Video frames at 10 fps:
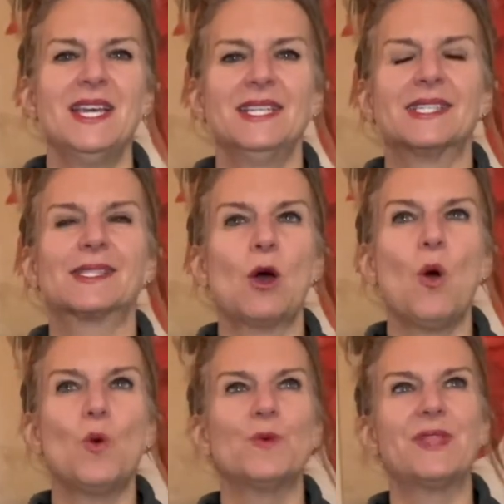
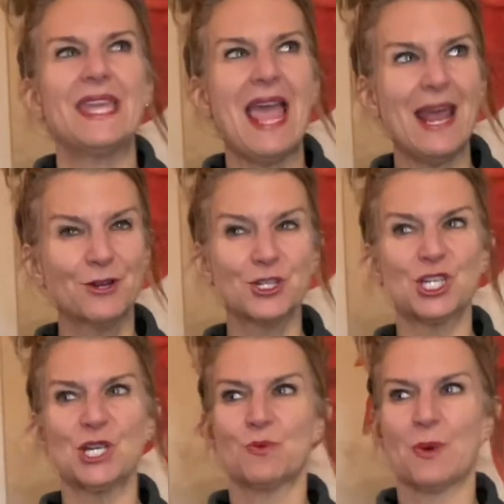So the
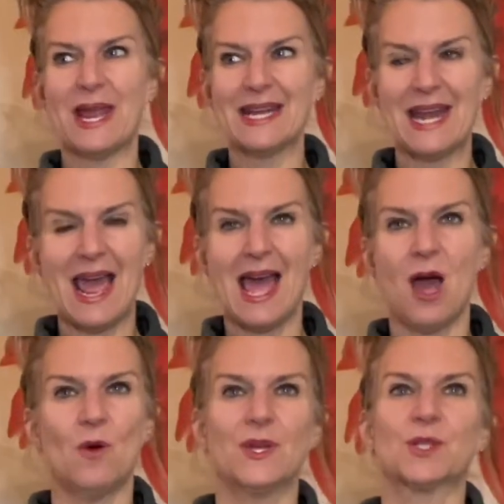energy right
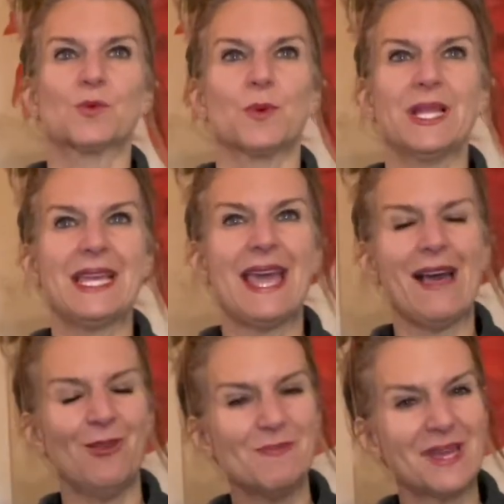now is really
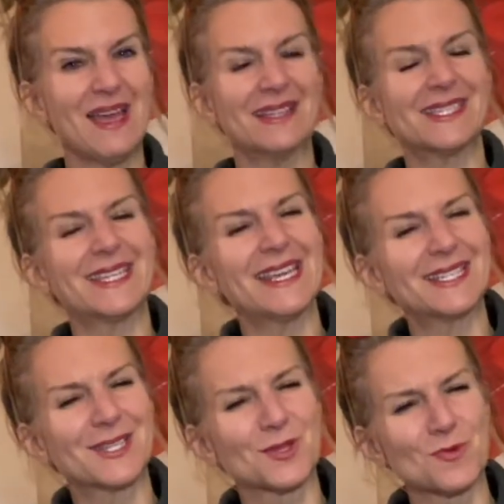helping us to get
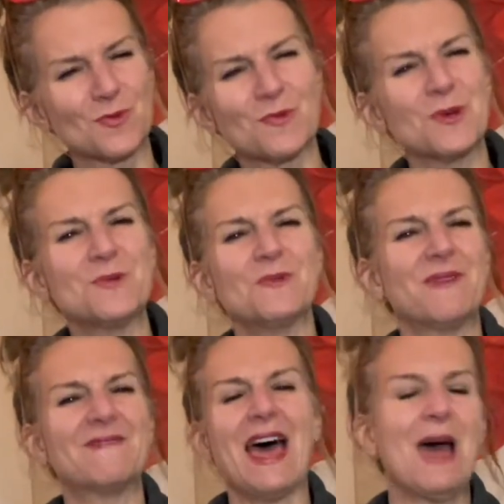to the root
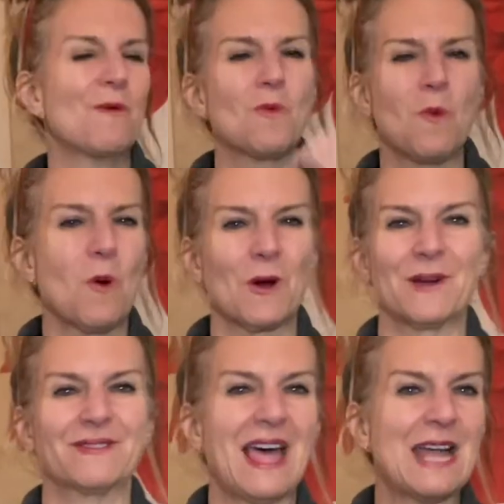of that
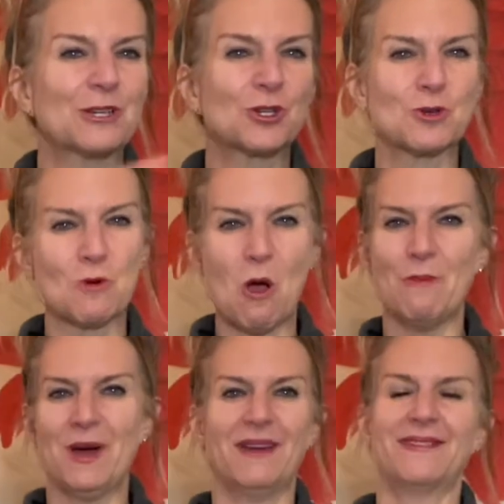wart, that
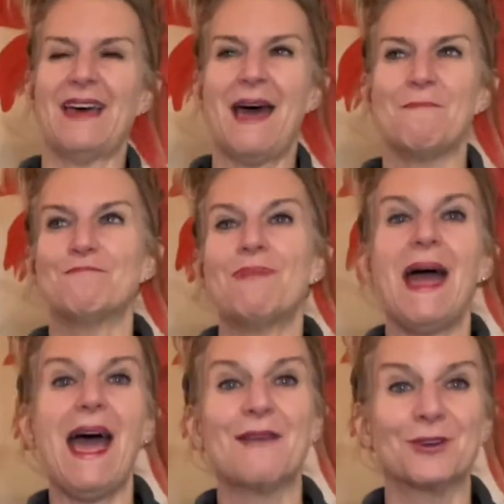trauma, that
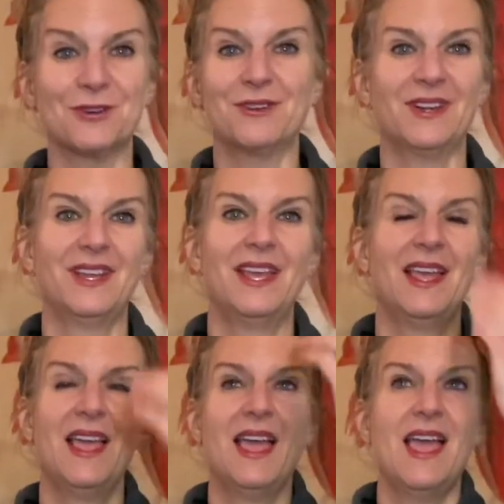pattern.
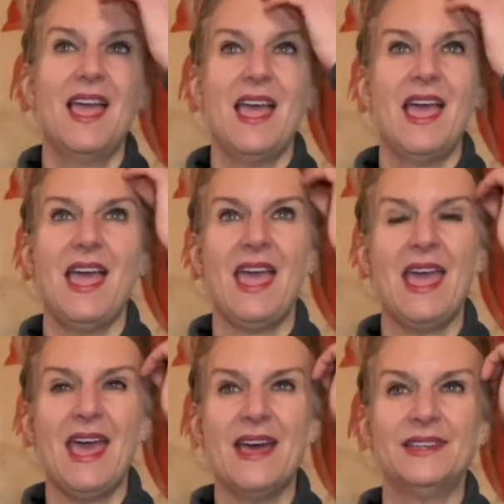
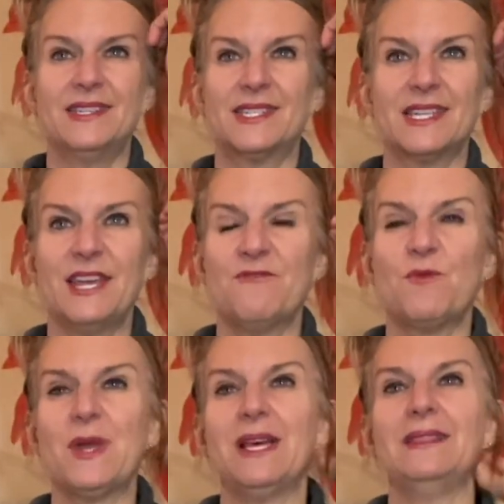And if
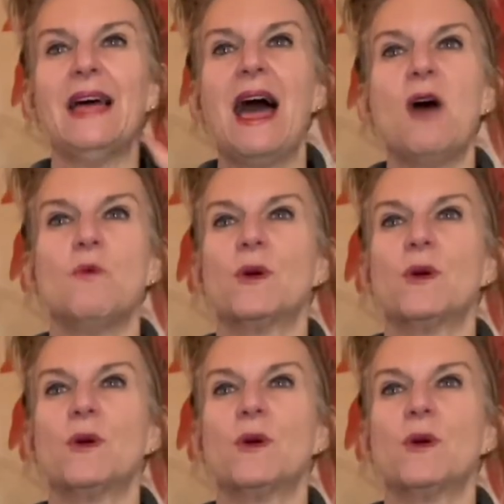we allow